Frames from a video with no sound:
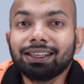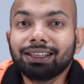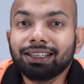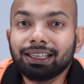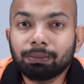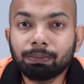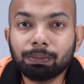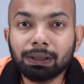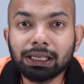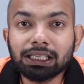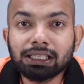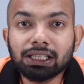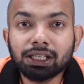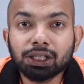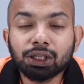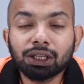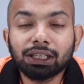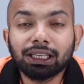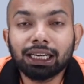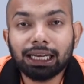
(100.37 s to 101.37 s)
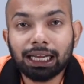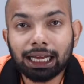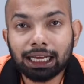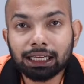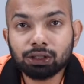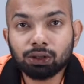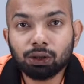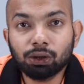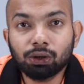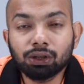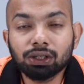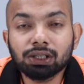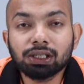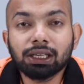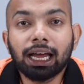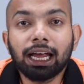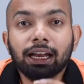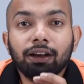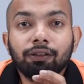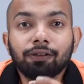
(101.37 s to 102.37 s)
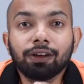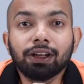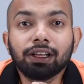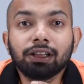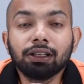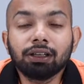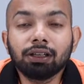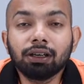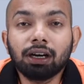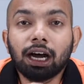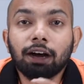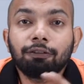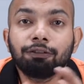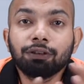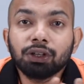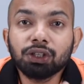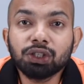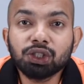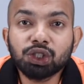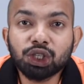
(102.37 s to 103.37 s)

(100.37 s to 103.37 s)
the depreciation that has caused and whether after